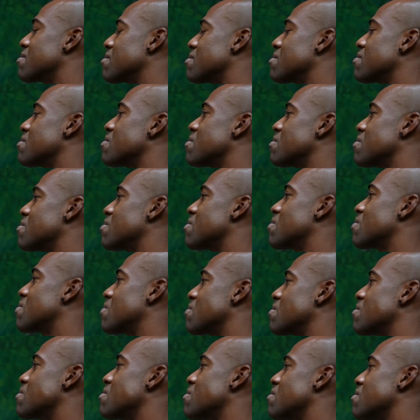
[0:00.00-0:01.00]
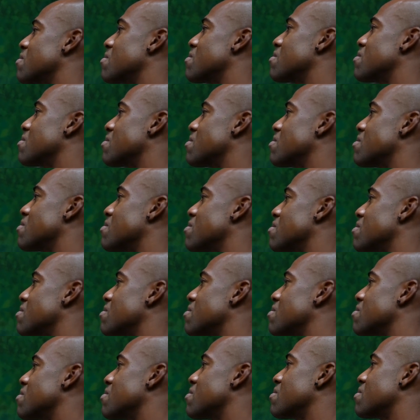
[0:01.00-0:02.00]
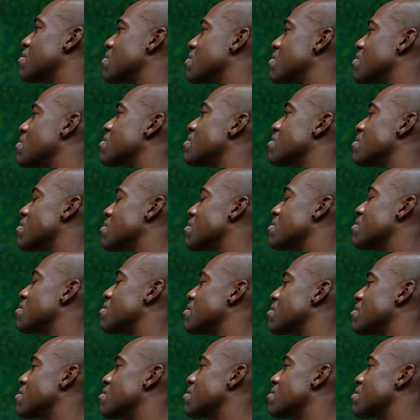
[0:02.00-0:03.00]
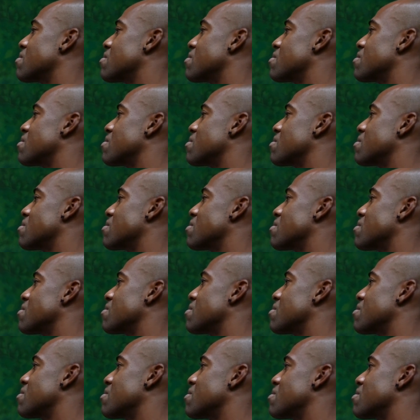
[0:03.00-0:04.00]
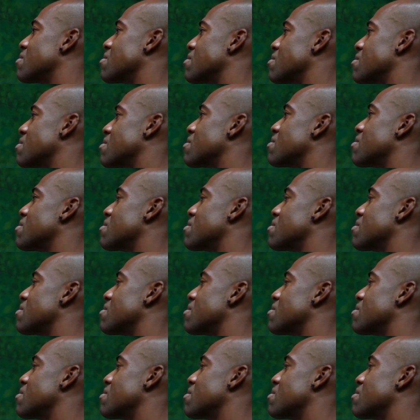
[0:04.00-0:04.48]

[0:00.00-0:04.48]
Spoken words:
[no speech]